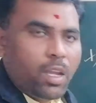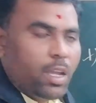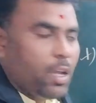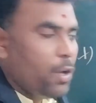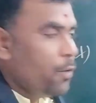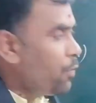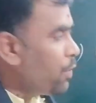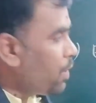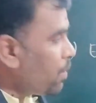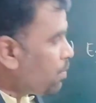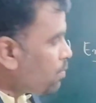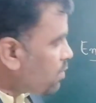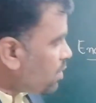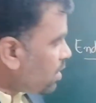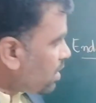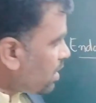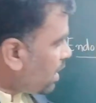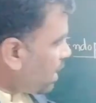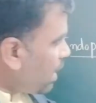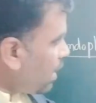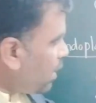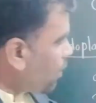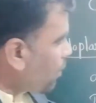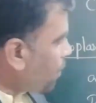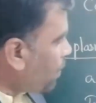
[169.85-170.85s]
If you observe the
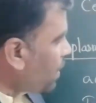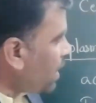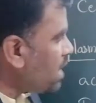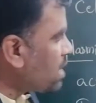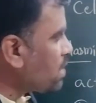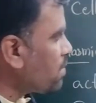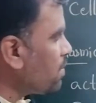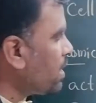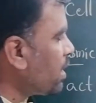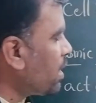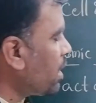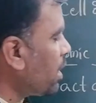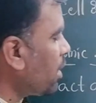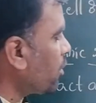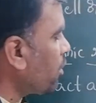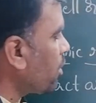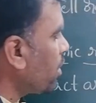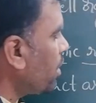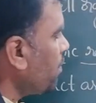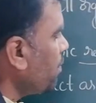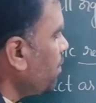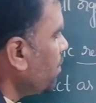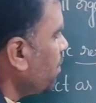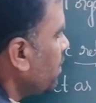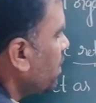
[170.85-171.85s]
endoplasmic
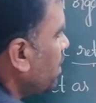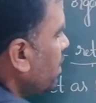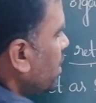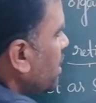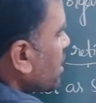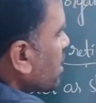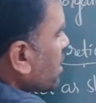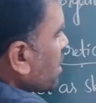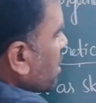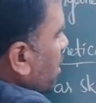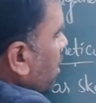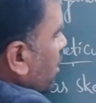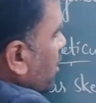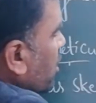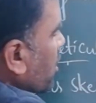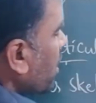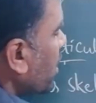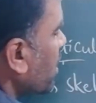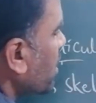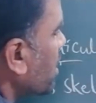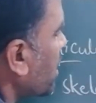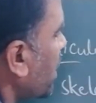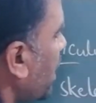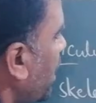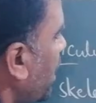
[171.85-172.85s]
reticulum, this structure is